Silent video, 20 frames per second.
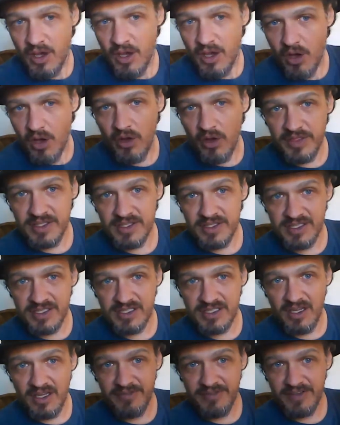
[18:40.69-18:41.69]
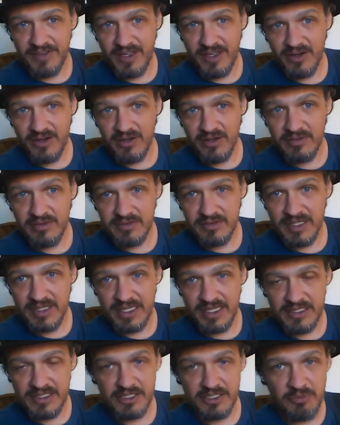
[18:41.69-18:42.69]
All this stuff here
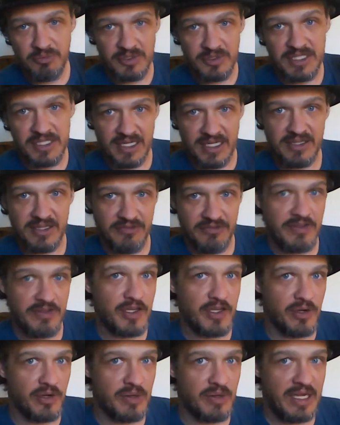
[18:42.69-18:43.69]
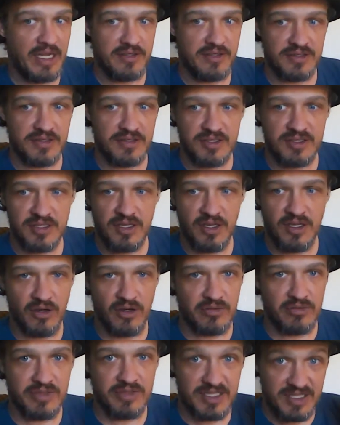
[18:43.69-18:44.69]
is to protect the figurines. You
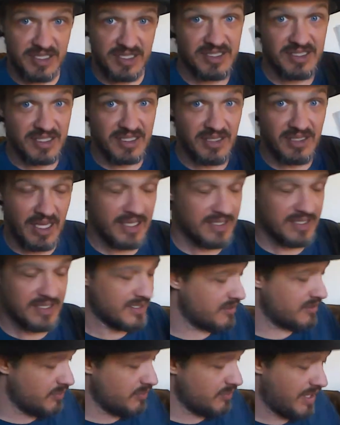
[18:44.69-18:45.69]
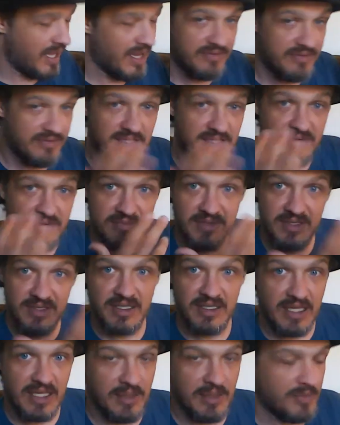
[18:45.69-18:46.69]
know, this is a classic. We have to
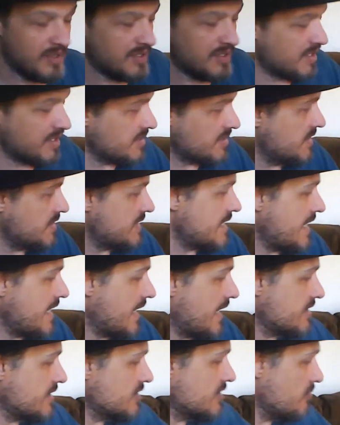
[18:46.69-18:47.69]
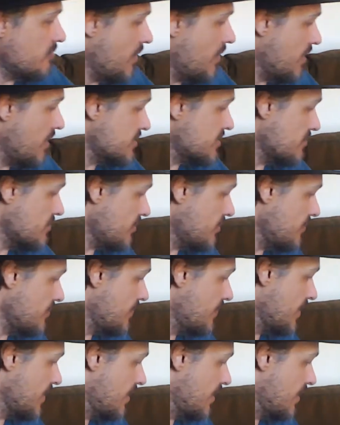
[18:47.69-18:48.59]
keep this as intact as possible.